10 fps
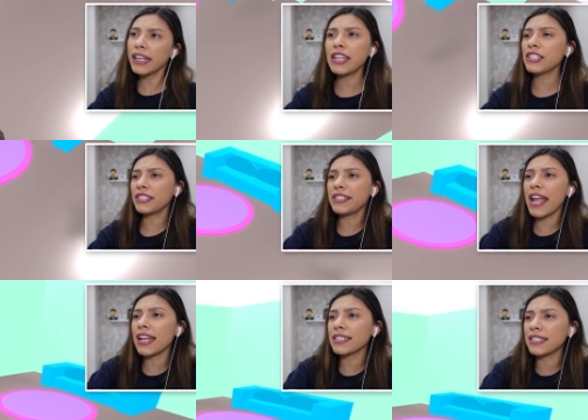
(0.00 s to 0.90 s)
Keisha's
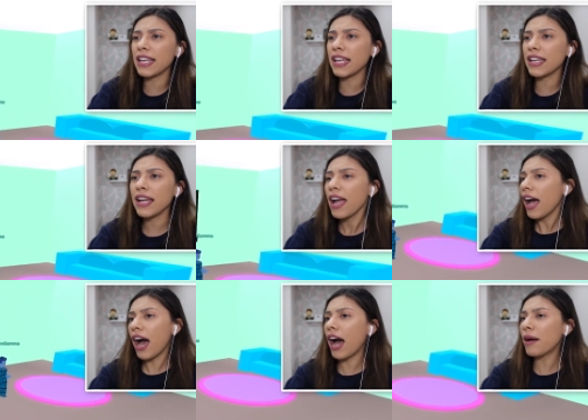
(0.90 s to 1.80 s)
dancing.
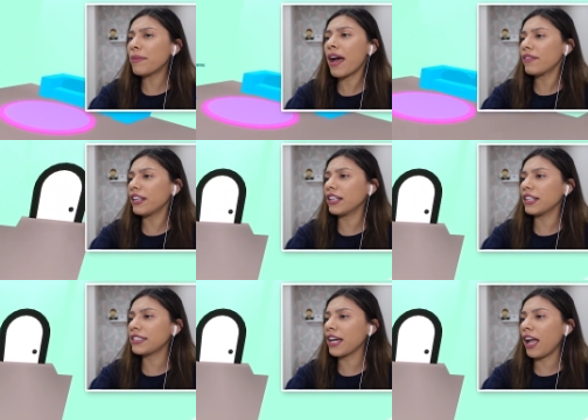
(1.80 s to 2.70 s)
I'm having a
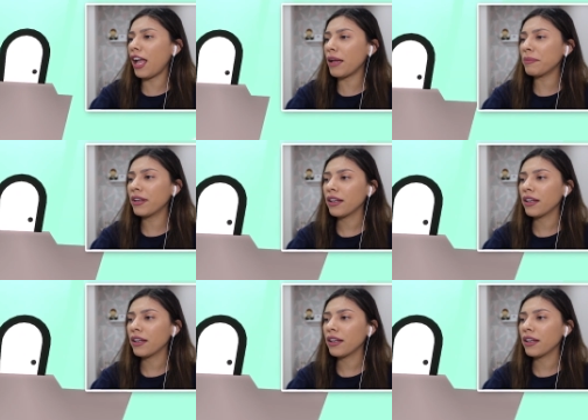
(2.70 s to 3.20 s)
good time.